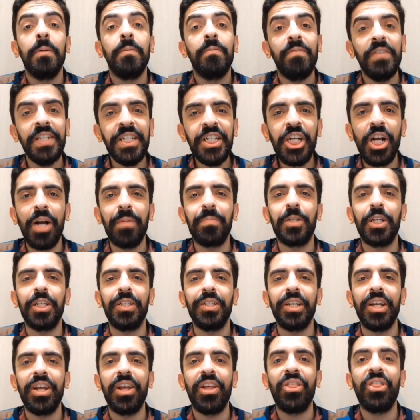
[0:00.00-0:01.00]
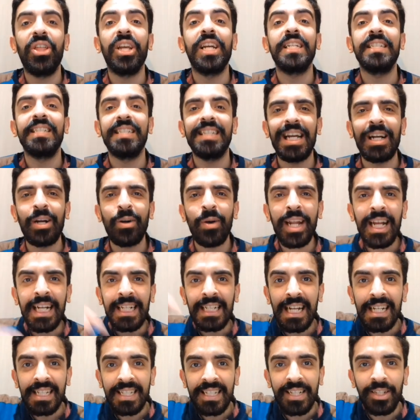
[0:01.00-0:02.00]
Which option do you think is the
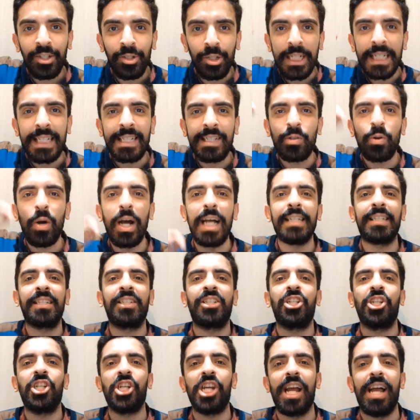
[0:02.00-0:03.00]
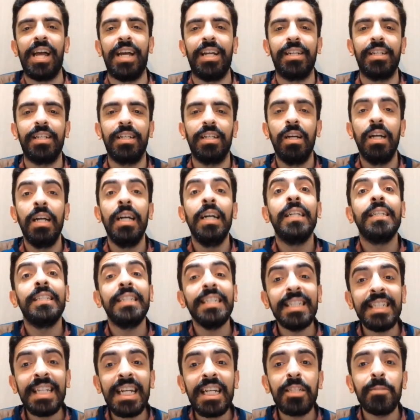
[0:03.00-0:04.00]
correct answer to this question?
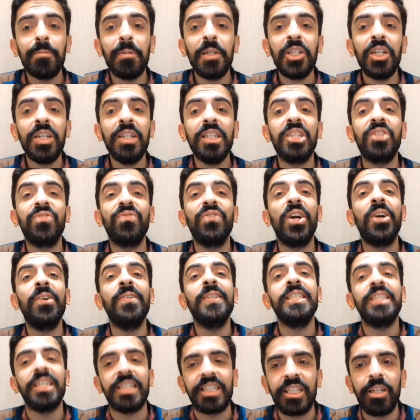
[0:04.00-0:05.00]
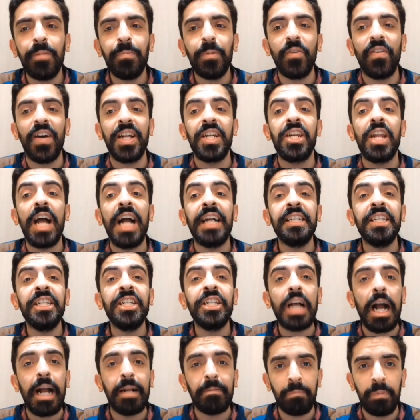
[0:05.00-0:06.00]
This expression is very deceptive and
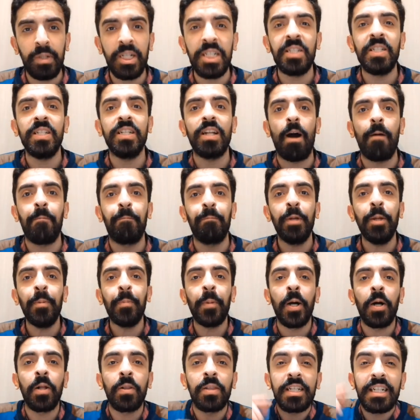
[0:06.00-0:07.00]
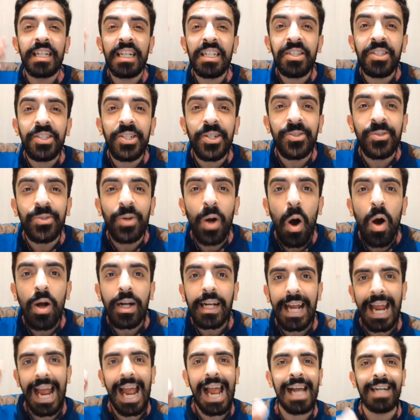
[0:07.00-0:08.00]
99% of people get the
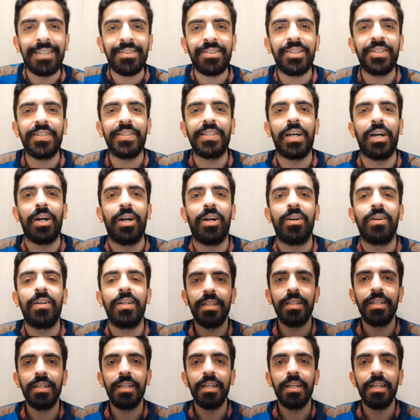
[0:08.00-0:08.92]
wrong answer.